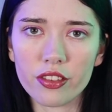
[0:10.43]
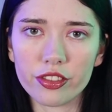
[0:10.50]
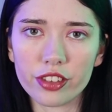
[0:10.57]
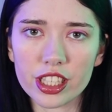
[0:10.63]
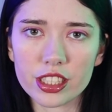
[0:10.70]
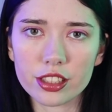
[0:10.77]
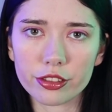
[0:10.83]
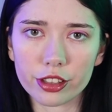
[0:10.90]

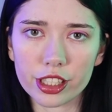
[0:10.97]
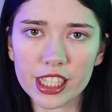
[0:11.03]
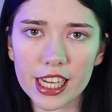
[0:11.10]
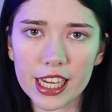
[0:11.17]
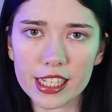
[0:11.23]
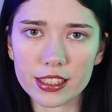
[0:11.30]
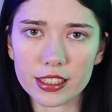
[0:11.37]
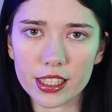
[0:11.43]
these 3
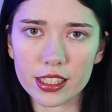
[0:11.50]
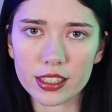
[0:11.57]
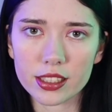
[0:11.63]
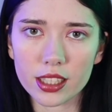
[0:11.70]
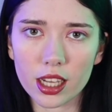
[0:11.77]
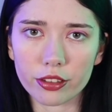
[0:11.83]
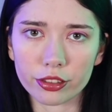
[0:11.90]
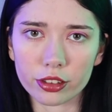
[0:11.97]
cases
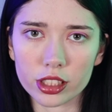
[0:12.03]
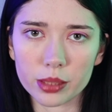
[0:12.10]
cover a